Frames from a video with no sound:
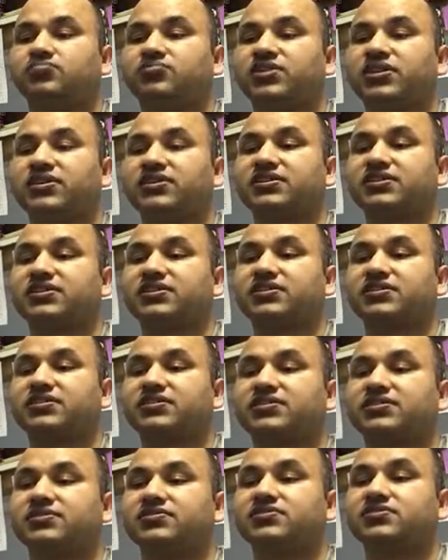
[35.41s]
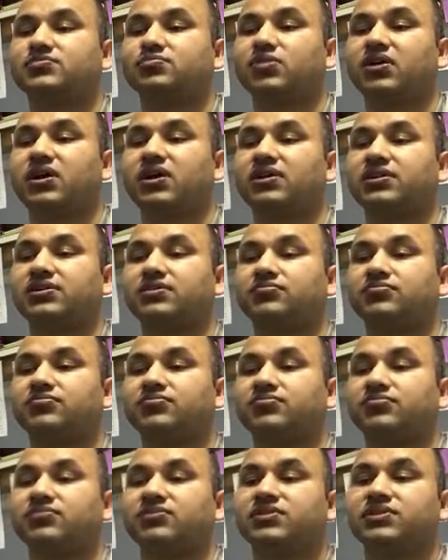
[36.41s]
technique used by
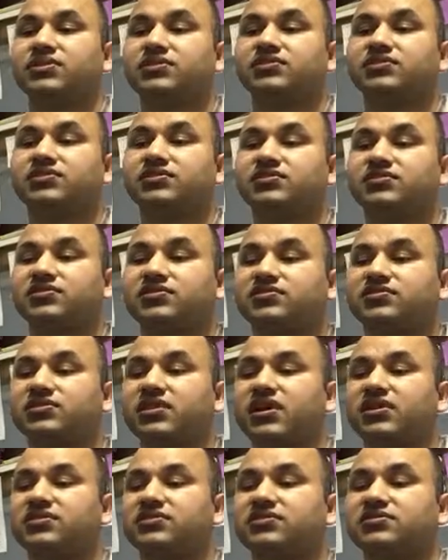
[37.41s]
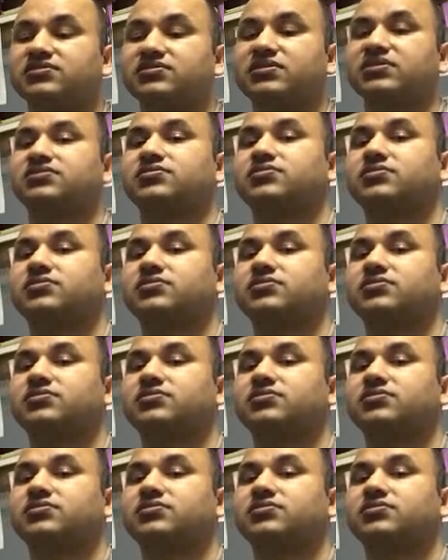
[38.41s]
the research scientists